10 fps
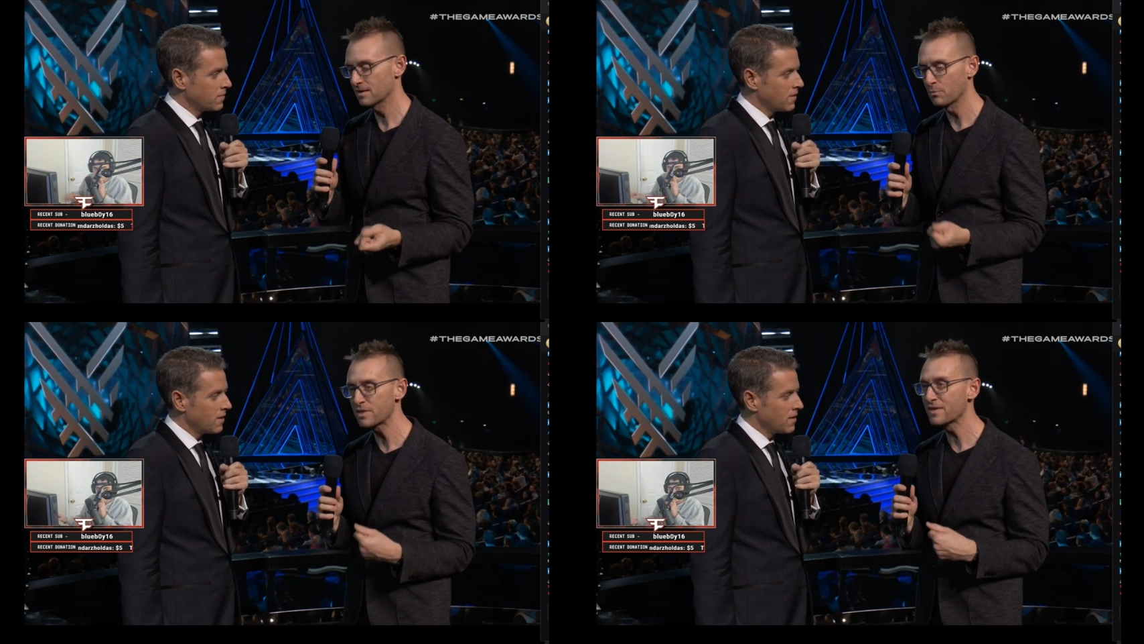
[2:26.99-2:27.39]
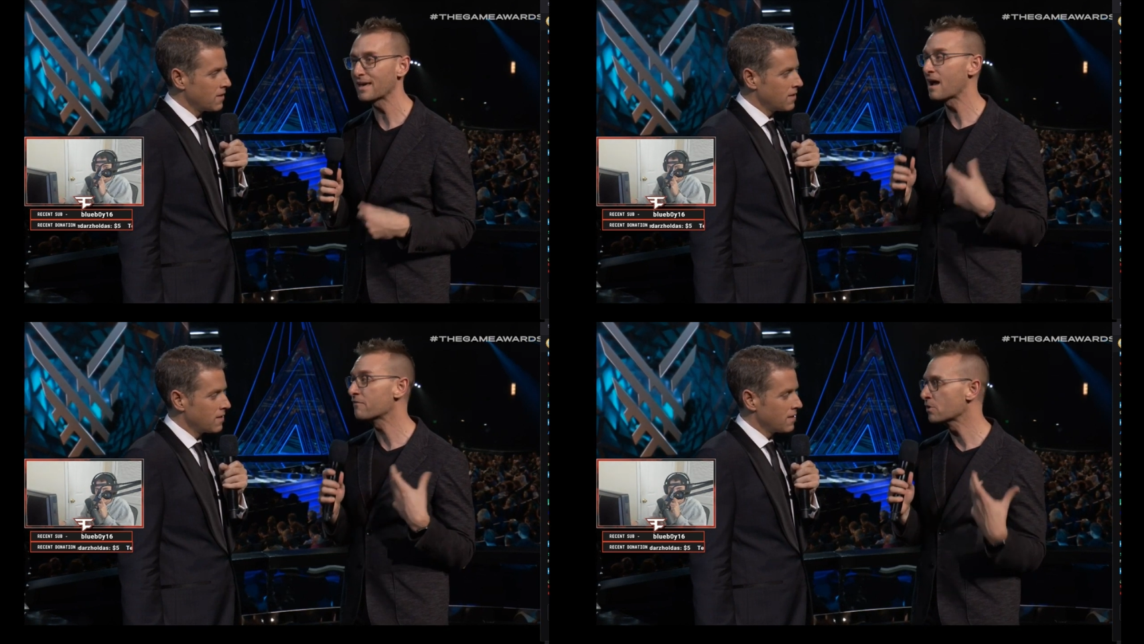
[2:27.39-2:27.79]
Speaker 1: game
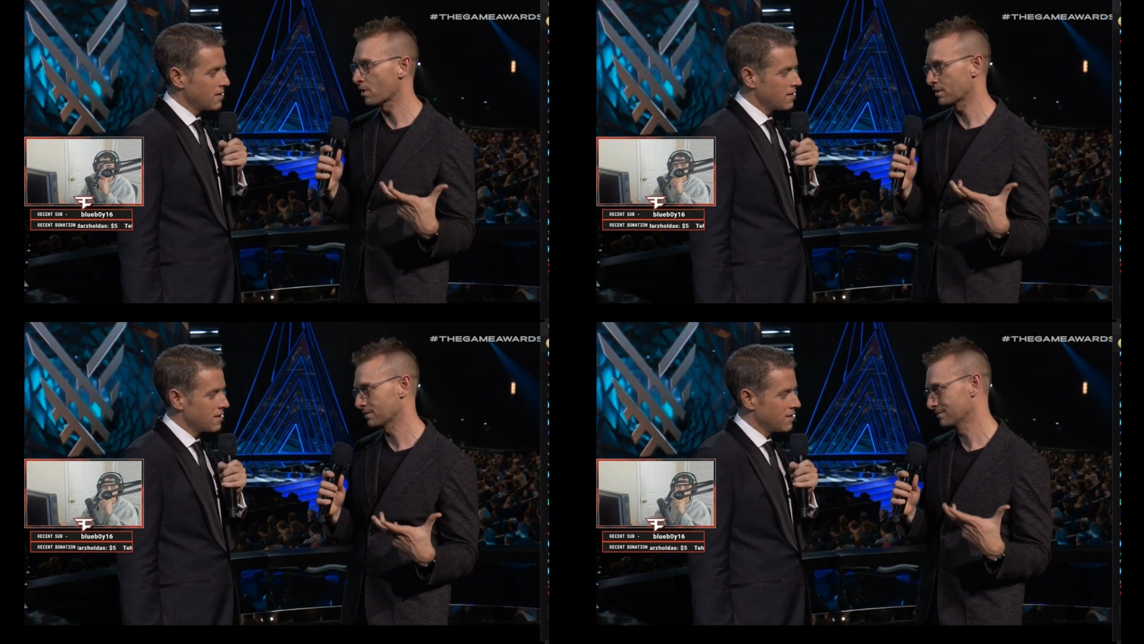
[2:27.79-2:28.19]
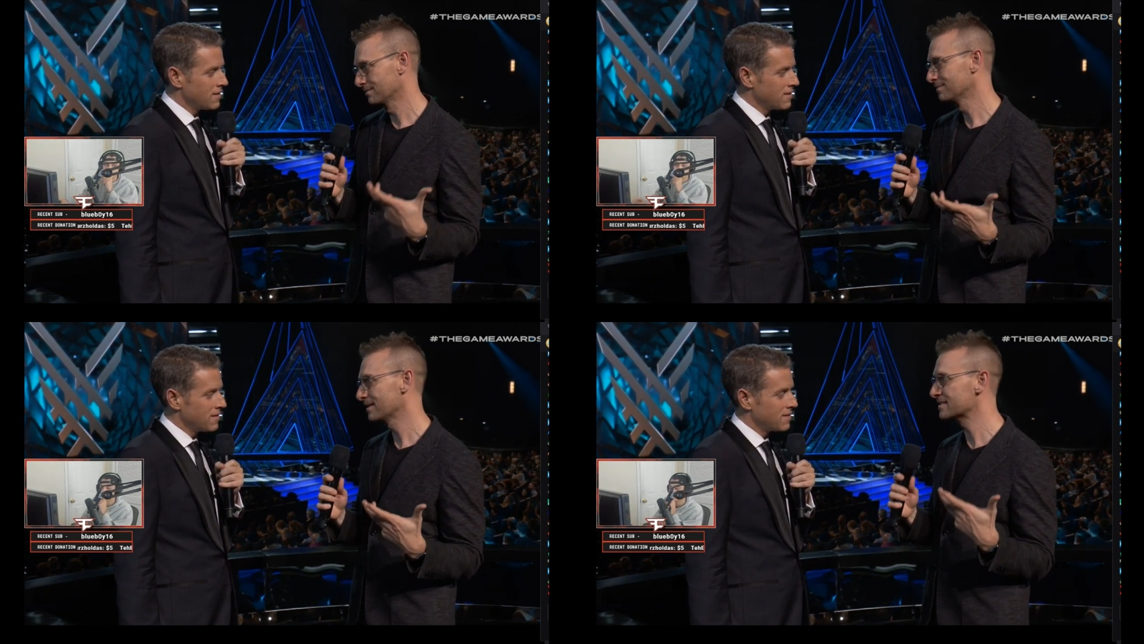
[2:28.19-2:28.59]
designers, and we
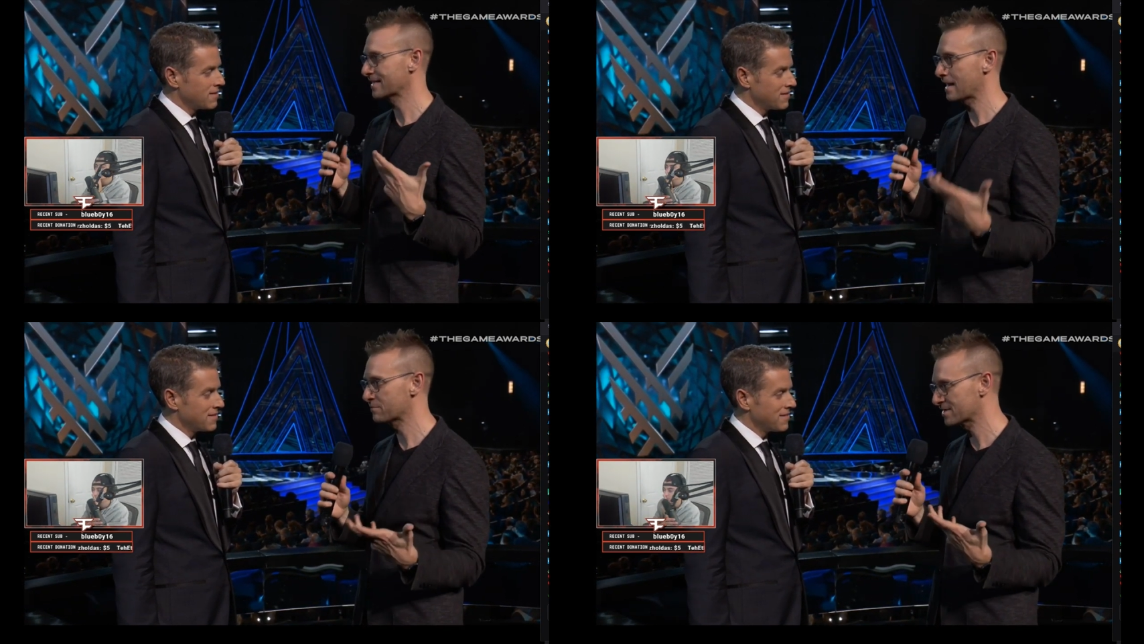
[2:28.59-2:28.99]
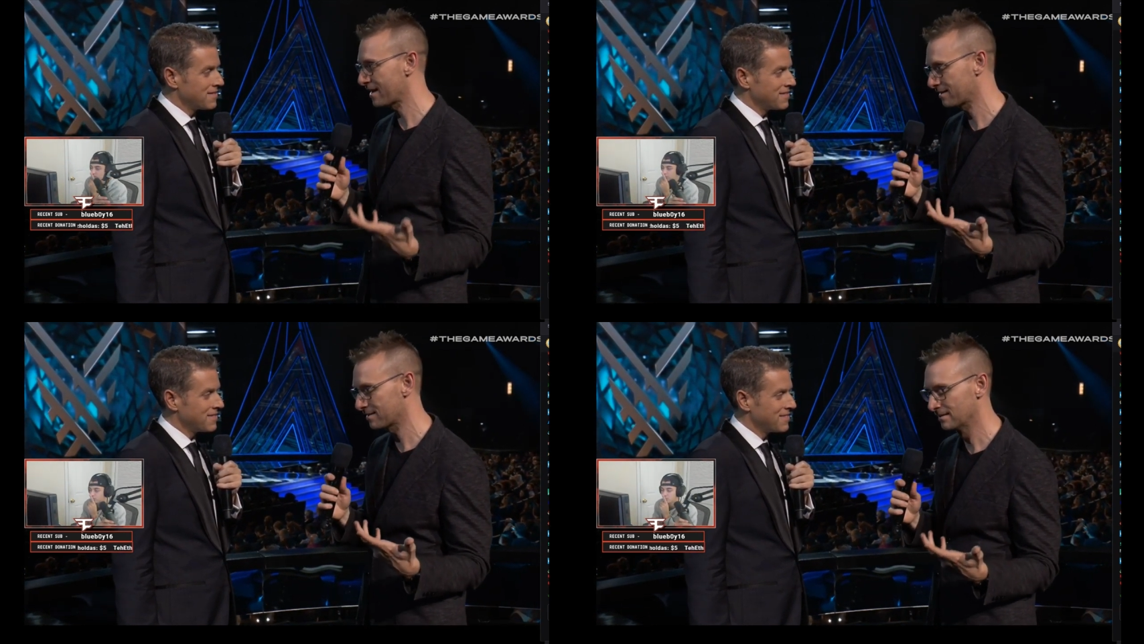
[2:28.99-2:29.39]
think everyone
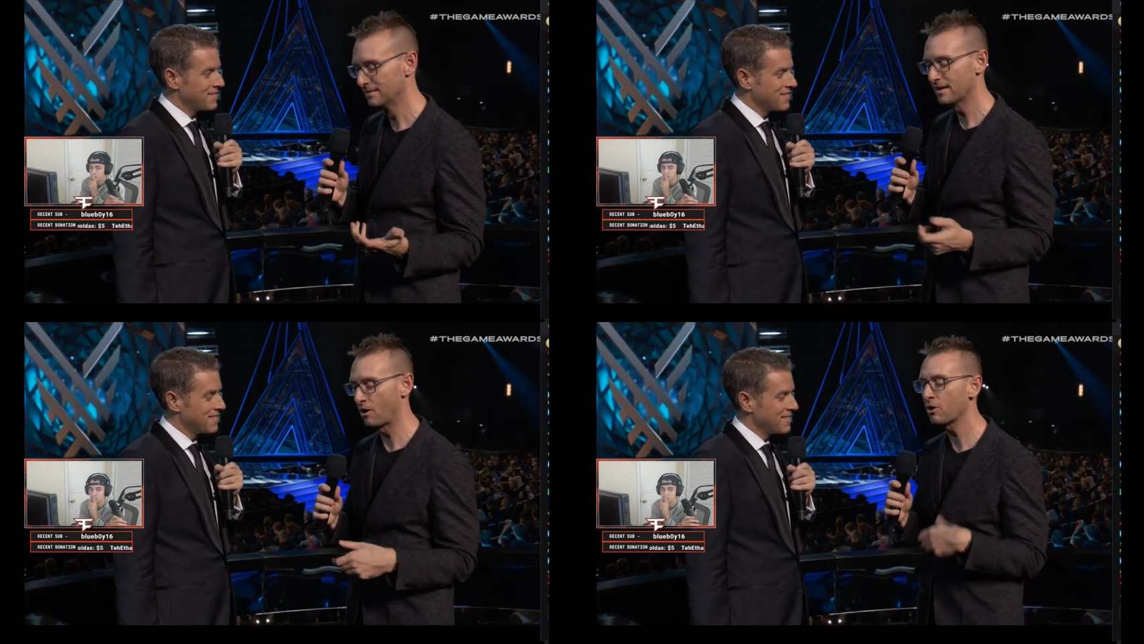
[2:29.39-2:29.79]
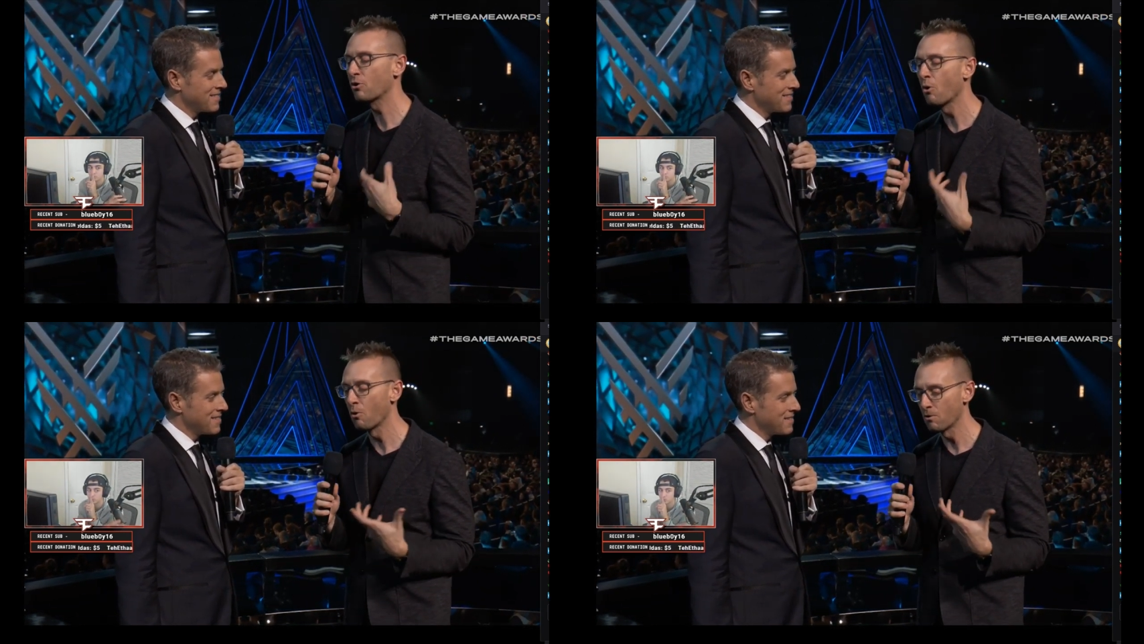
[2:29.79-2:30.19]
is a game
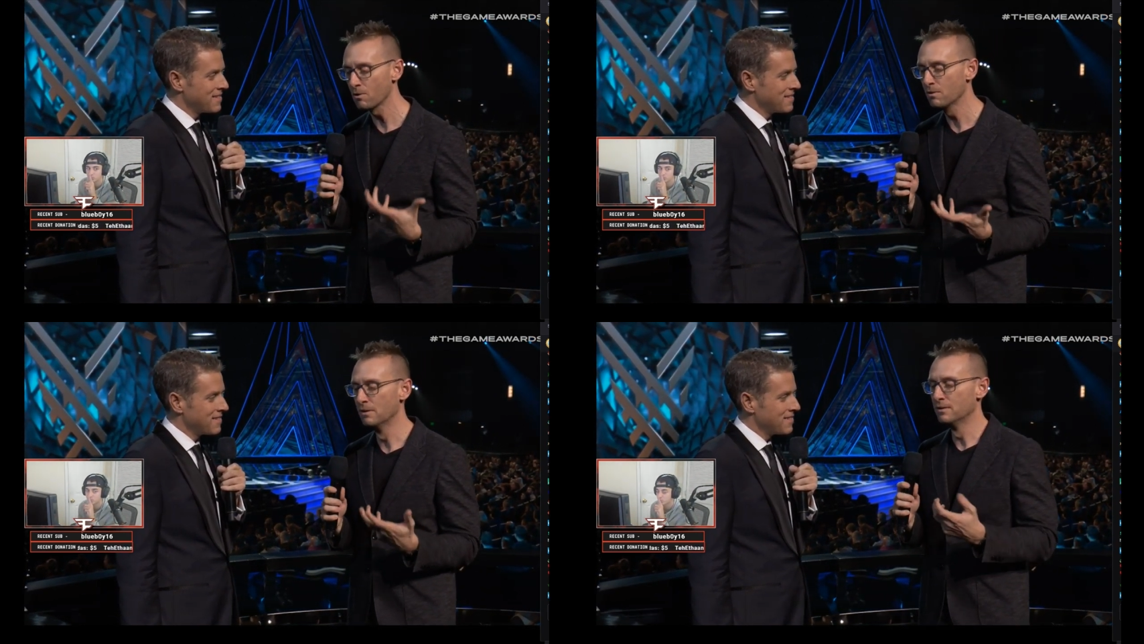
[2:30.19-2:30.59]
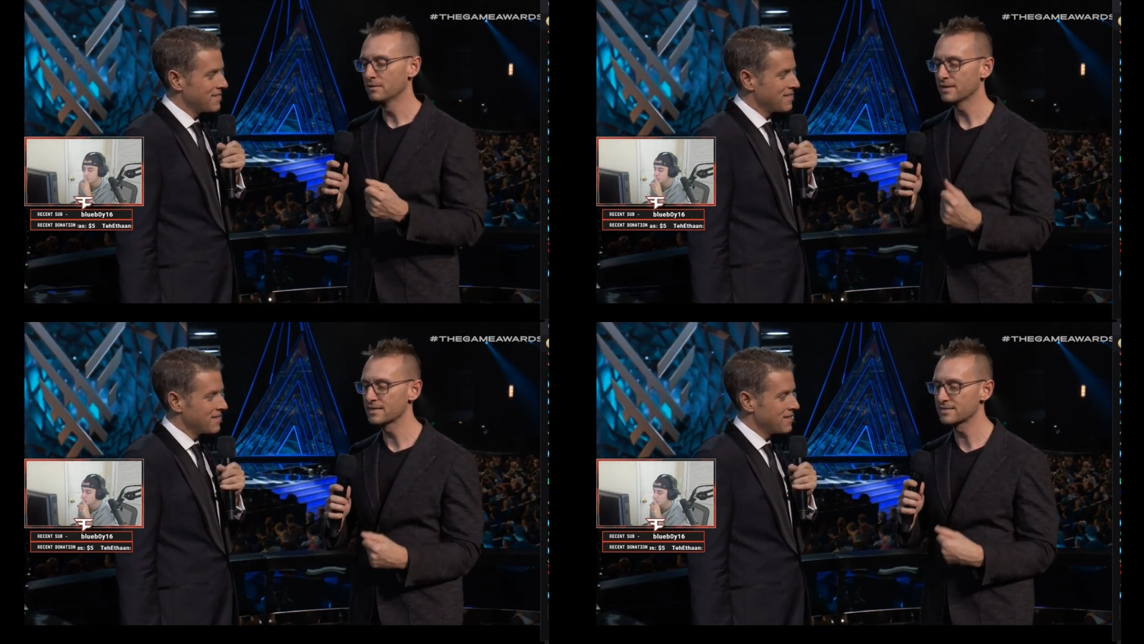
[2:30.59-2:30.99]
designer. And our
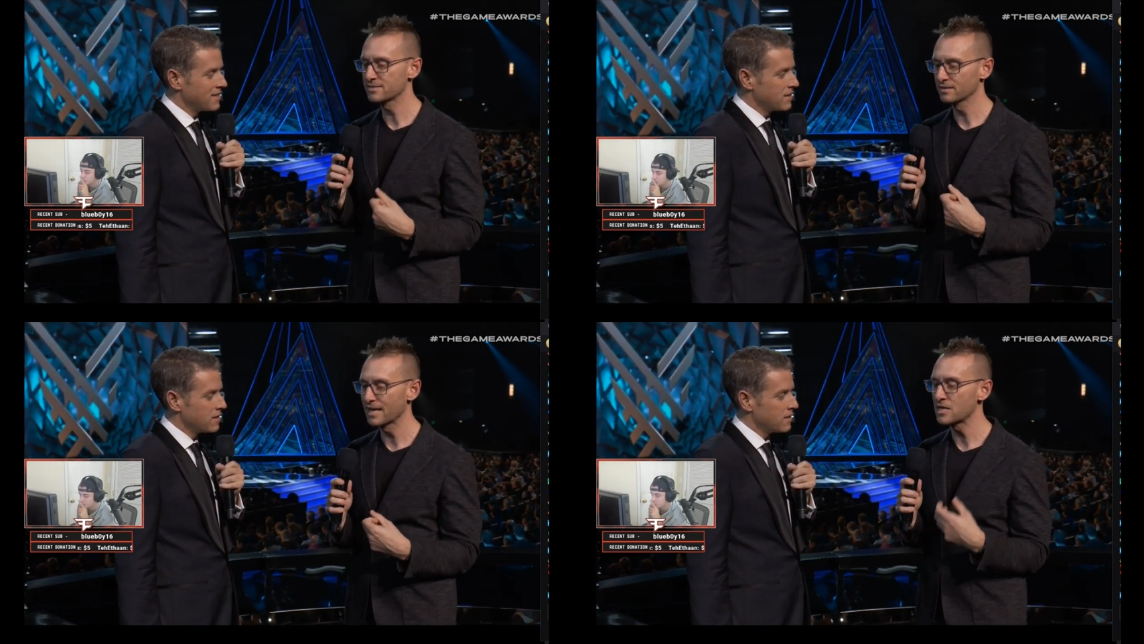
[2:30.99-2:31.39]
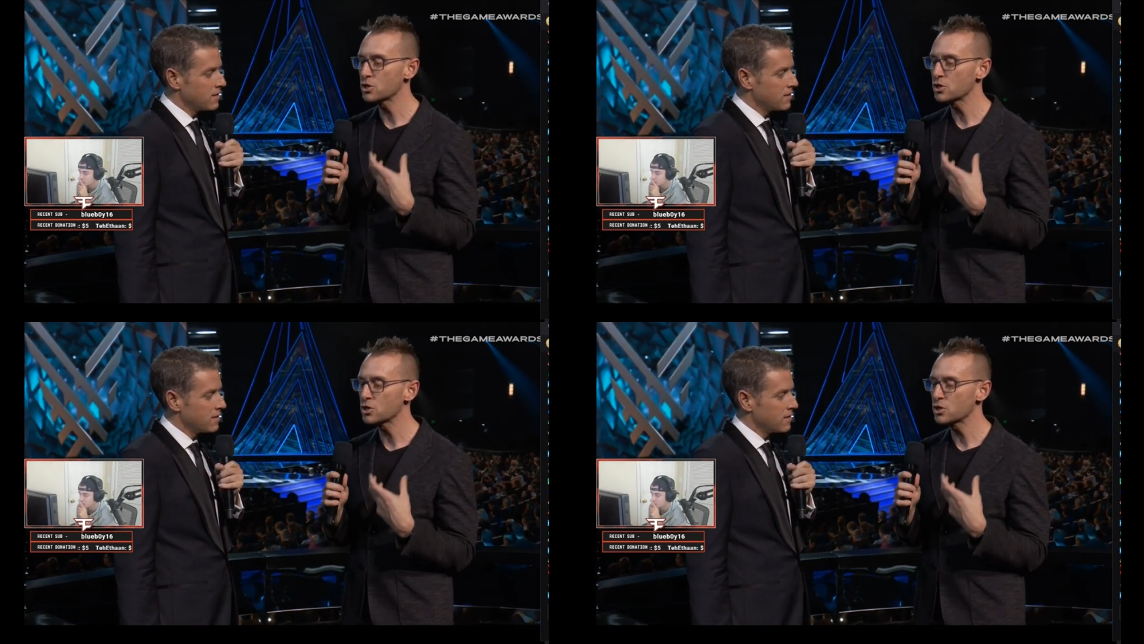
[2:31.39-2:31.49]
goal